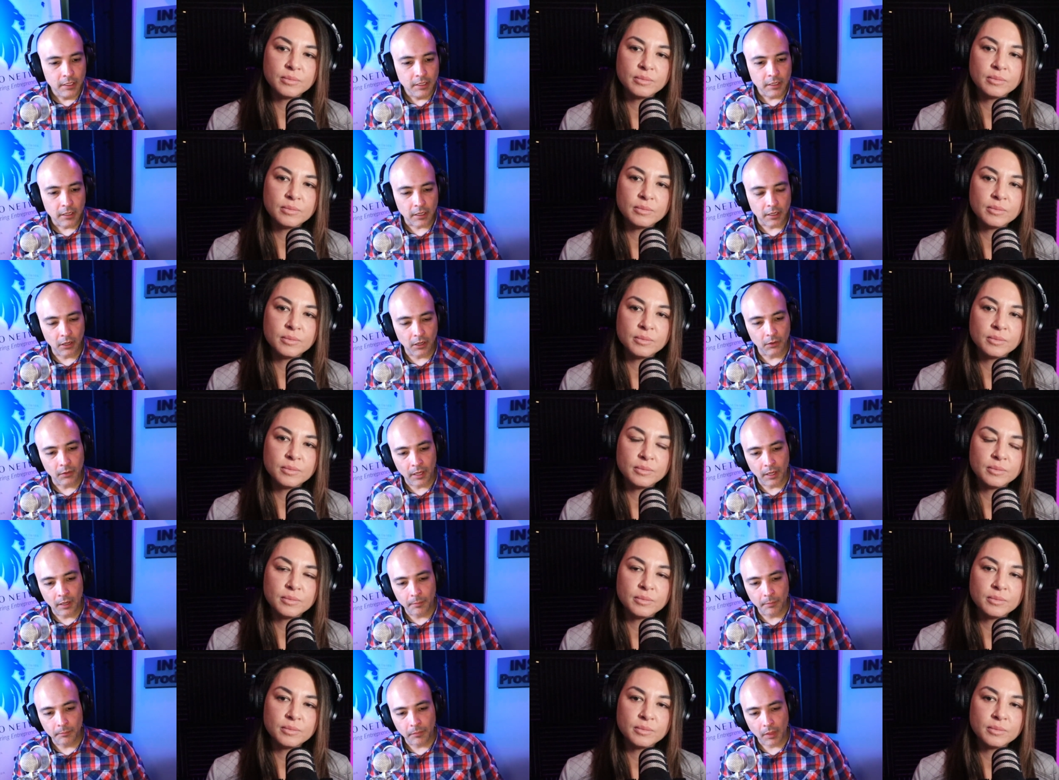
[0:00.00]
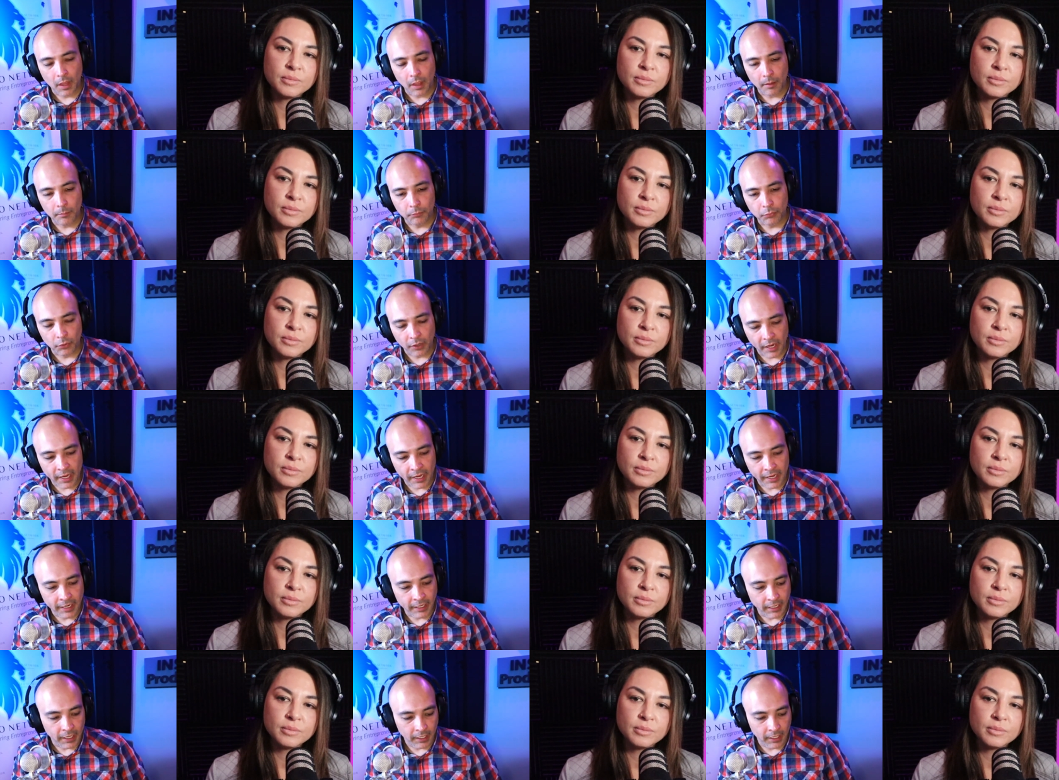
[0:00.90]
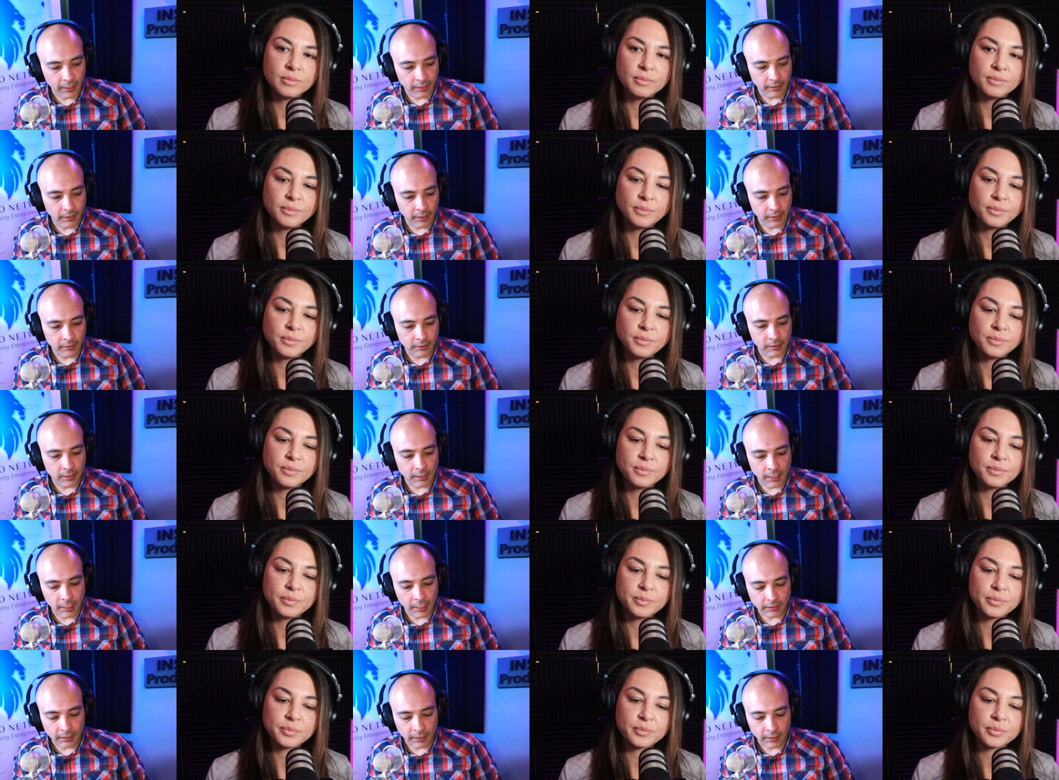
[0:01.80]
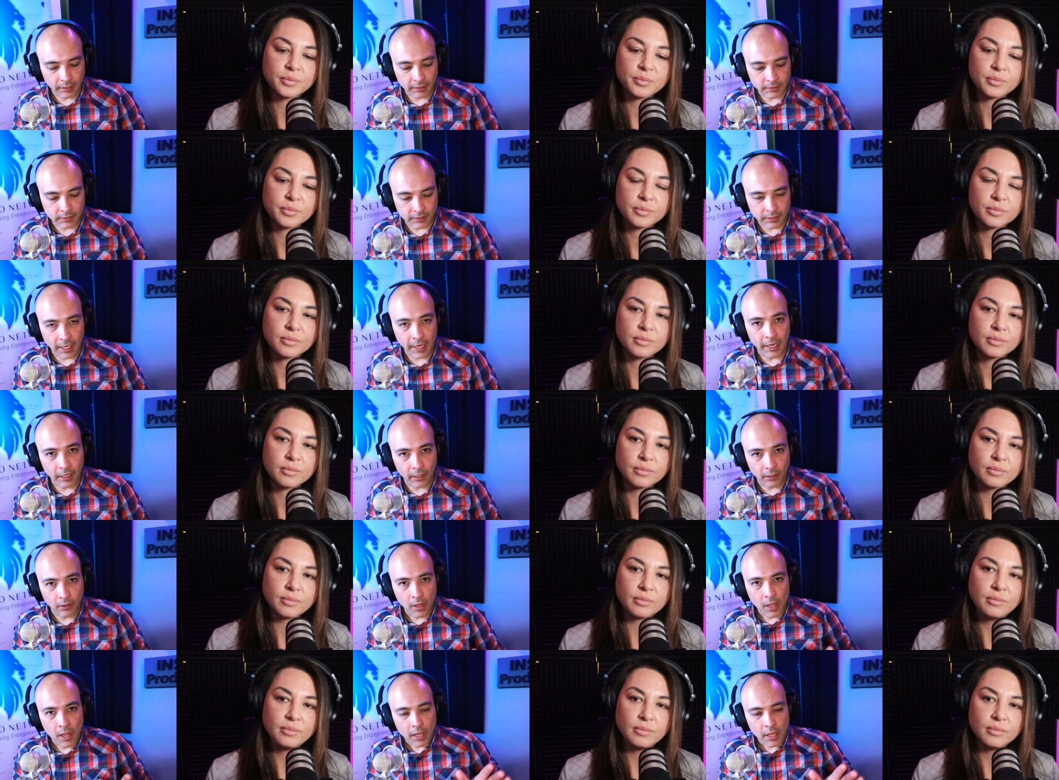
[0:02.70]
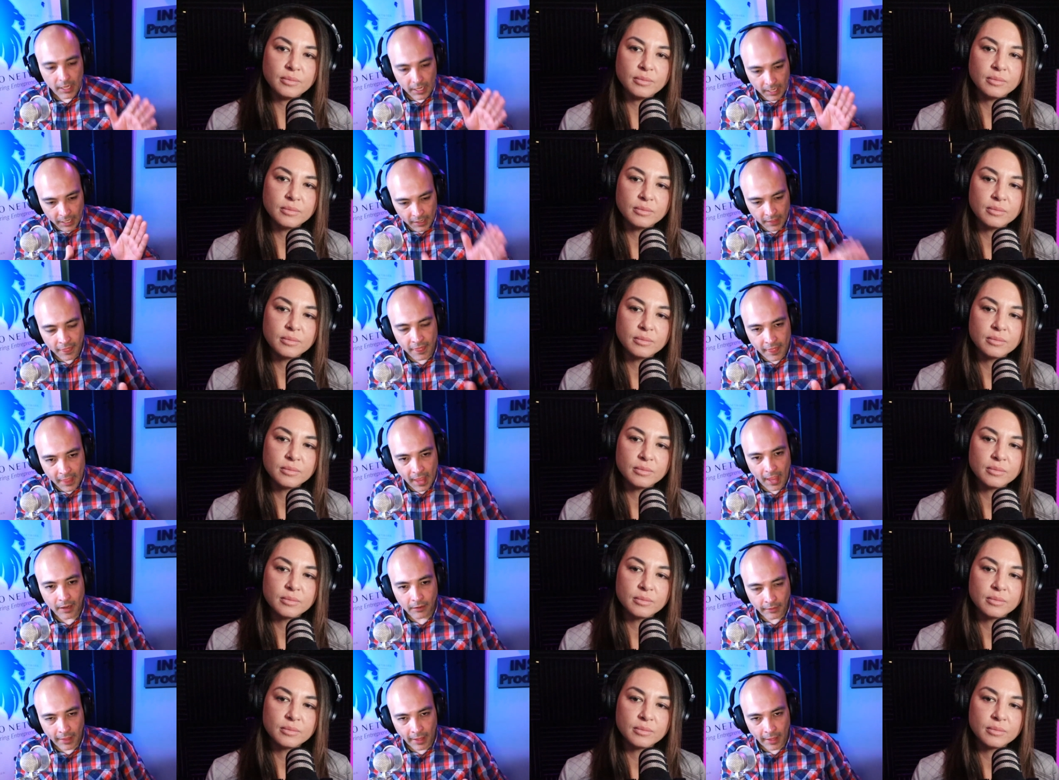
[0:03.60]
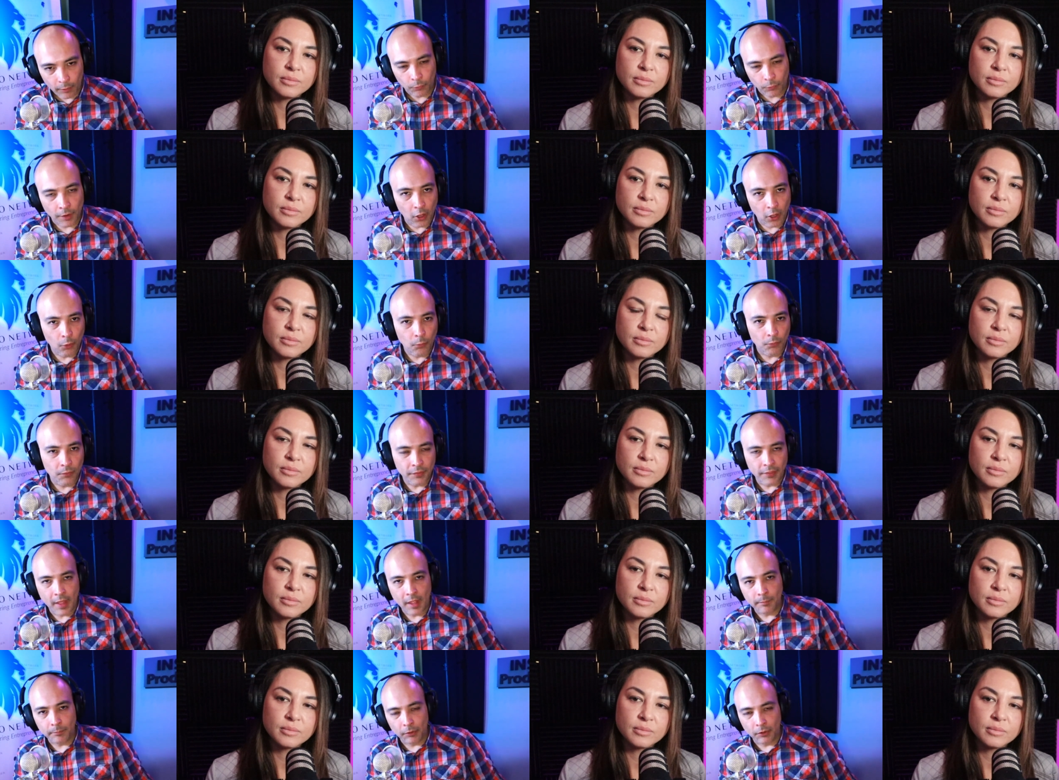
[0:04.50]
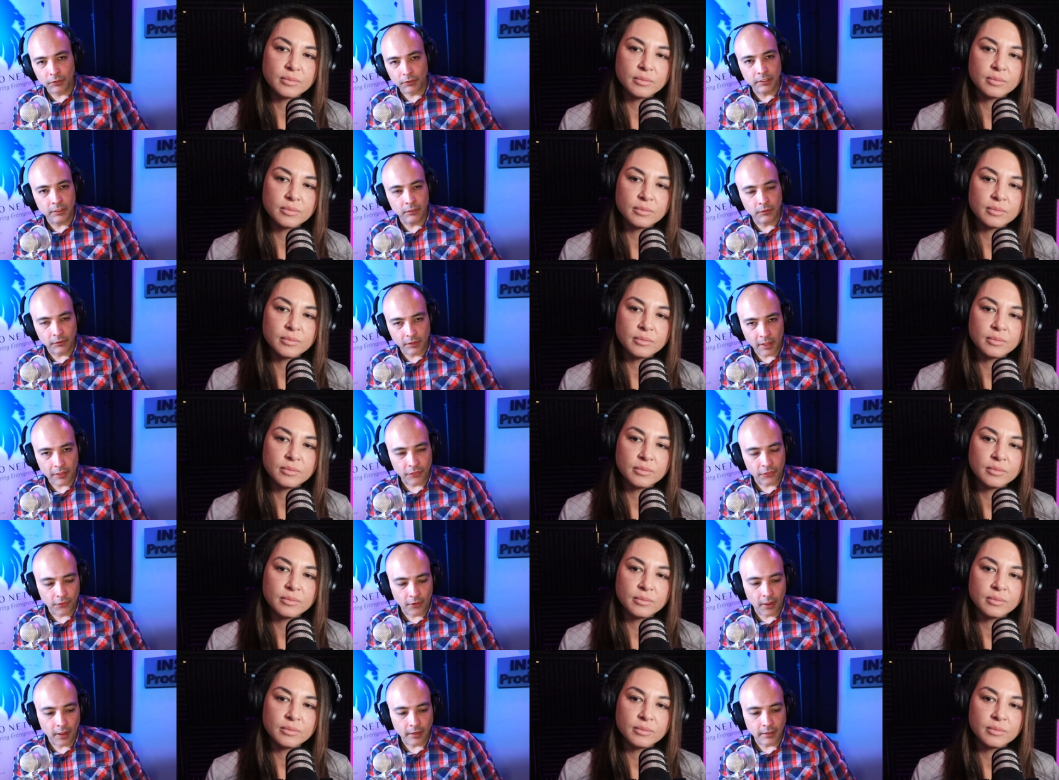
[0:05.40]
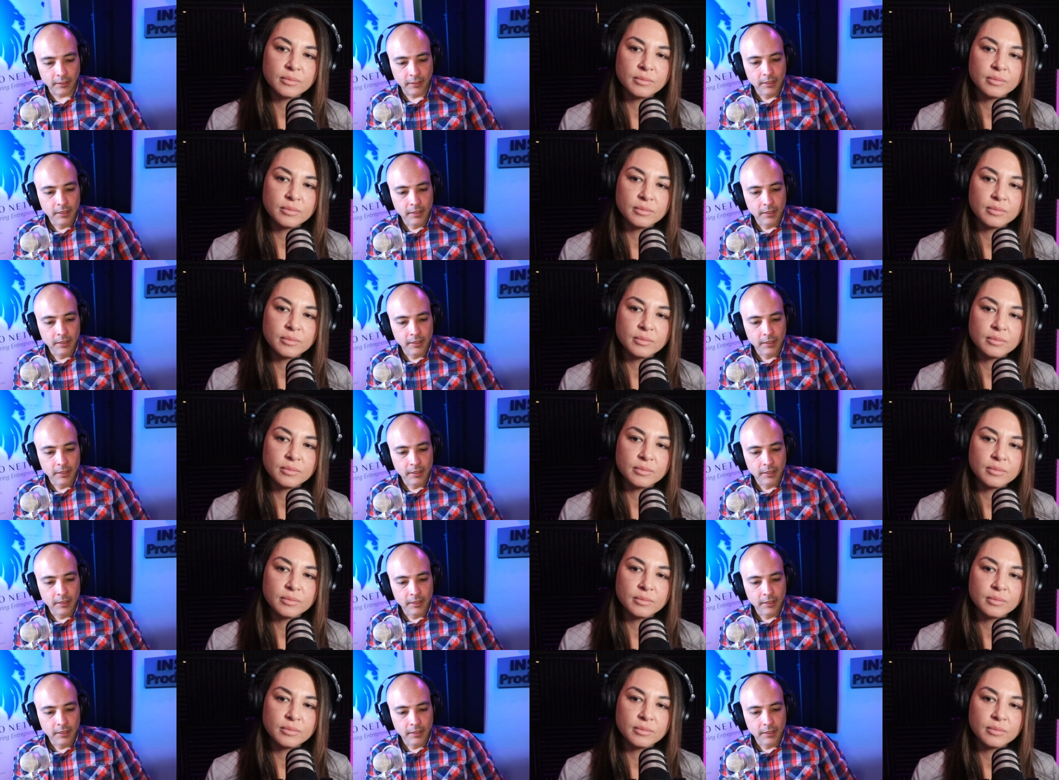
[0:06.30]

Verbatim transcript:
Speaker 1: You know, praying and connecting and staying in that realm with that person or that thought.